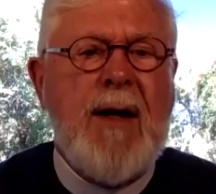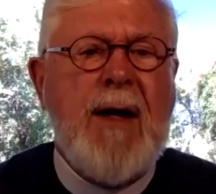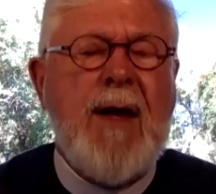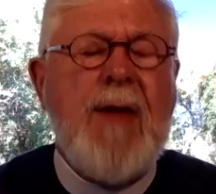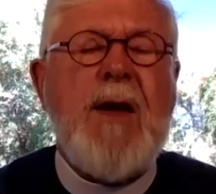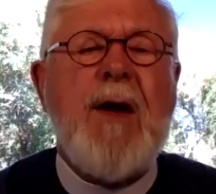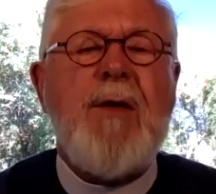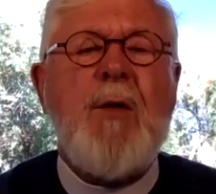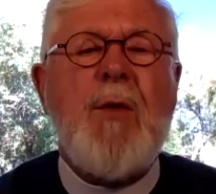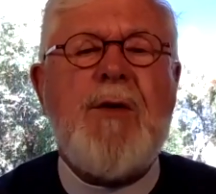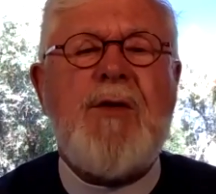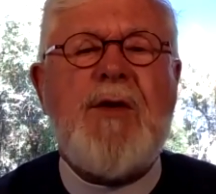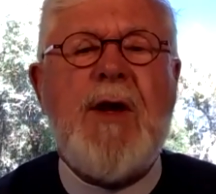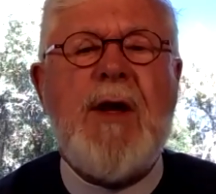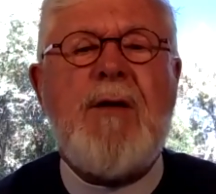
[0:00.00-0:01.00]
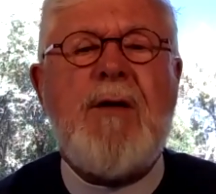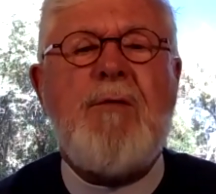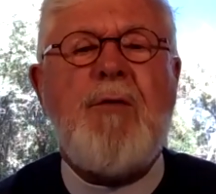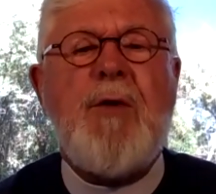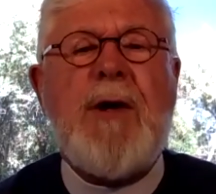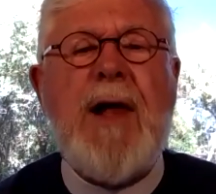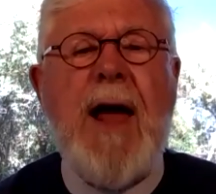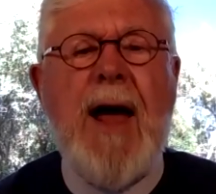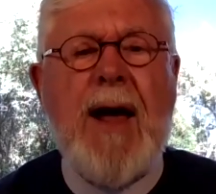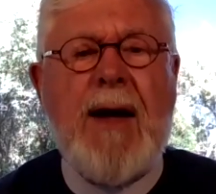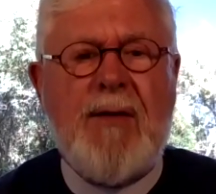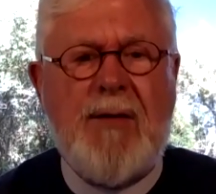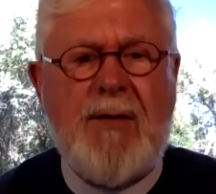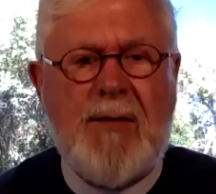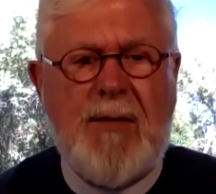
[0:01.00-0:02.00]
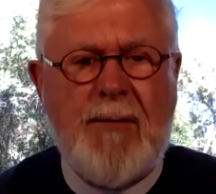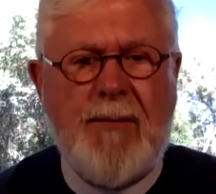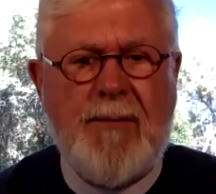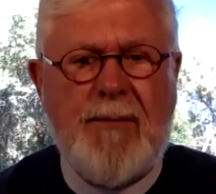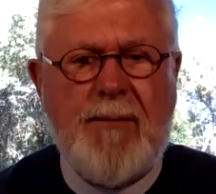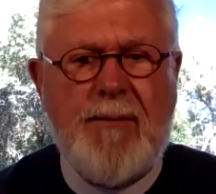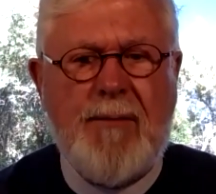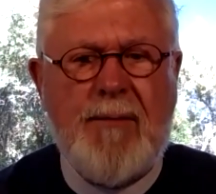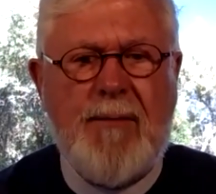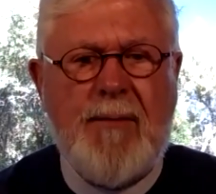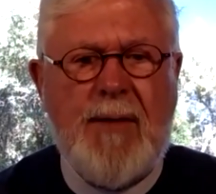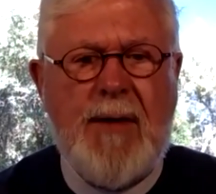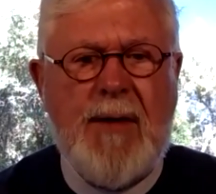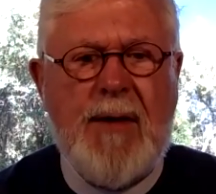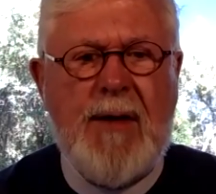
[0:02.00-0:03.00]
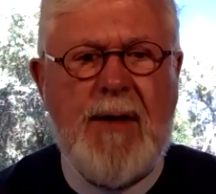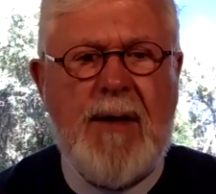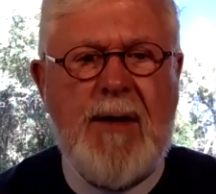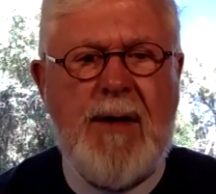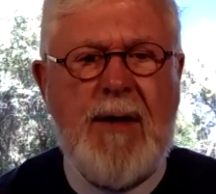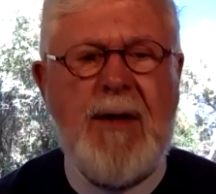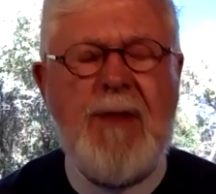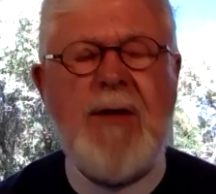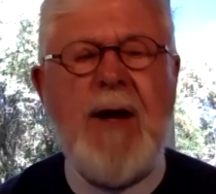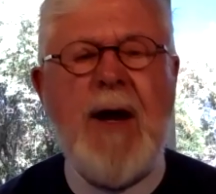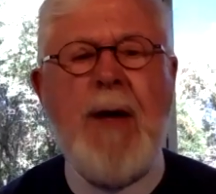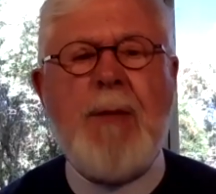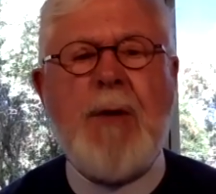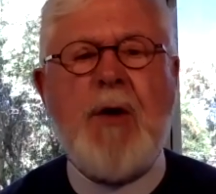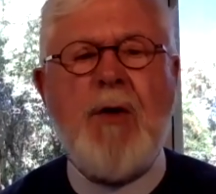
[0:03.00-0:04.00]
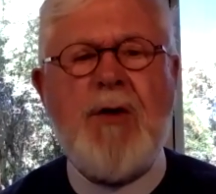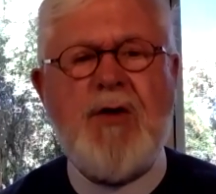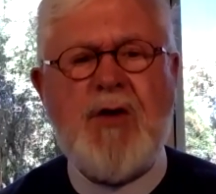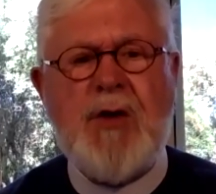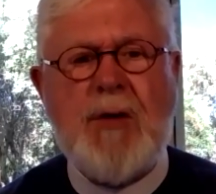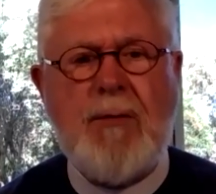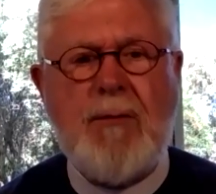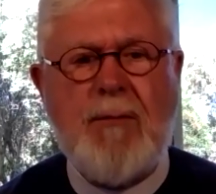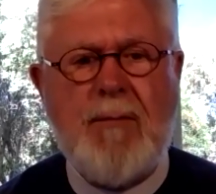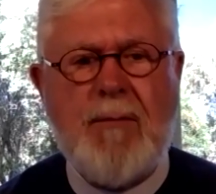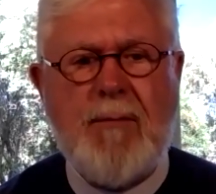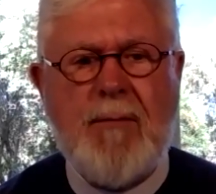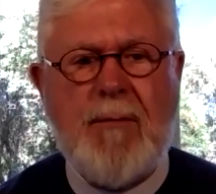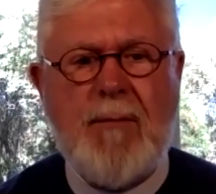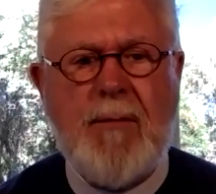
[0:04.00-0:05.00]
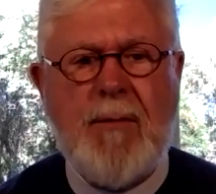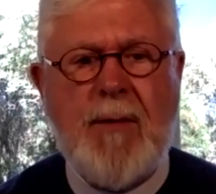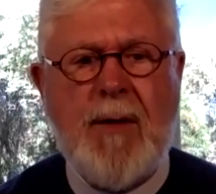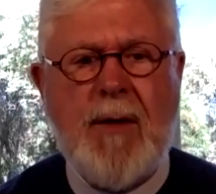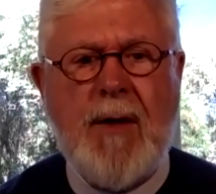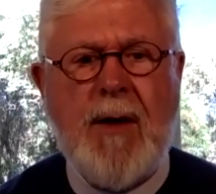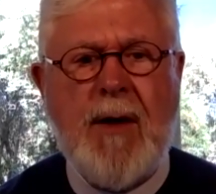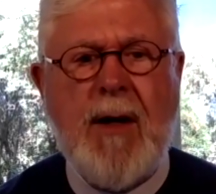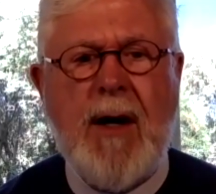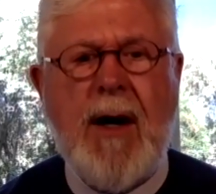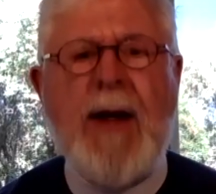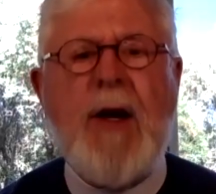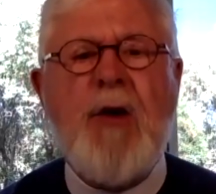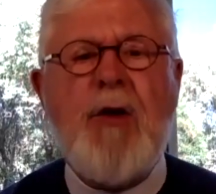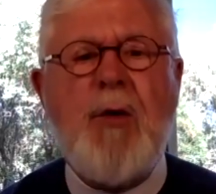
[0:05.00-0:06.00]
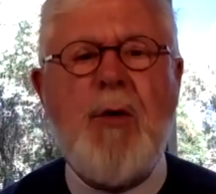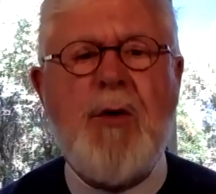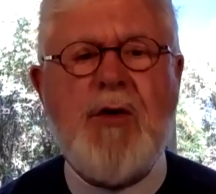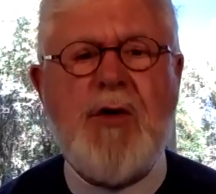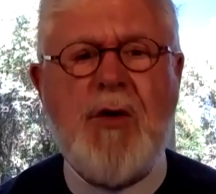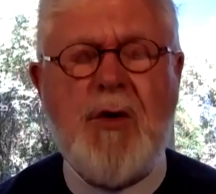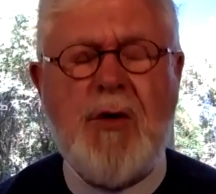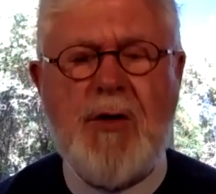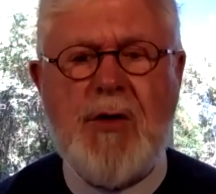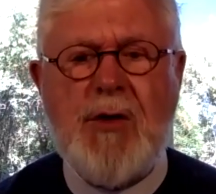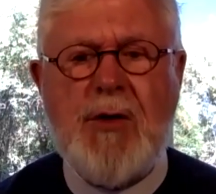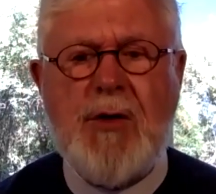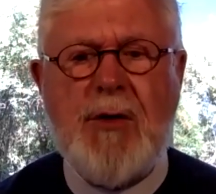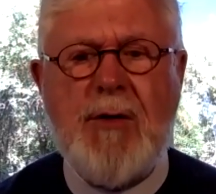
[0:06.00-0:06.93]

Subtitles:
And the other one said, relax. He said, I'm a Christian. I go to a church.